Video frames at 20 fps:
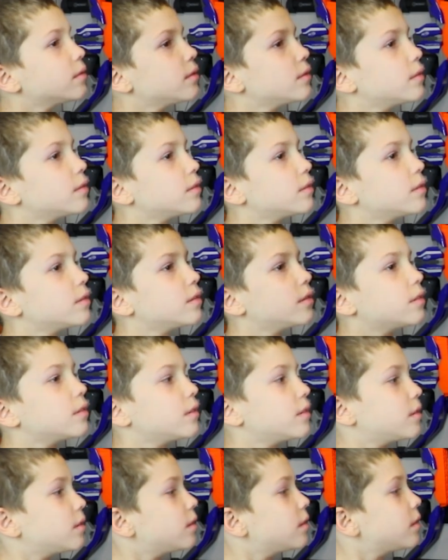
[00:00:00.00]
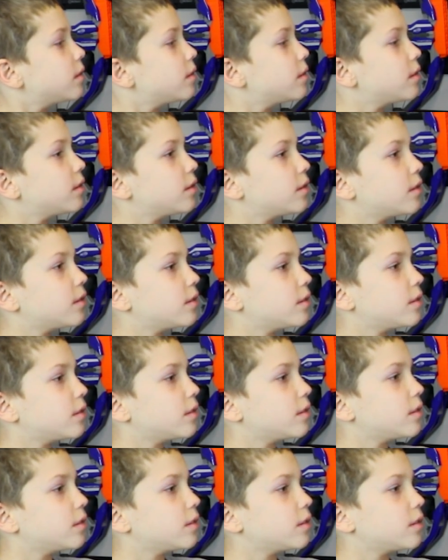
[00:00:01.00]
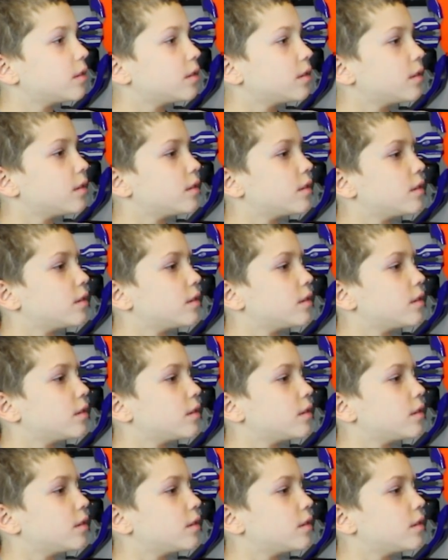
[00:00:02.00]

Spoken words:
The person shown says nothing.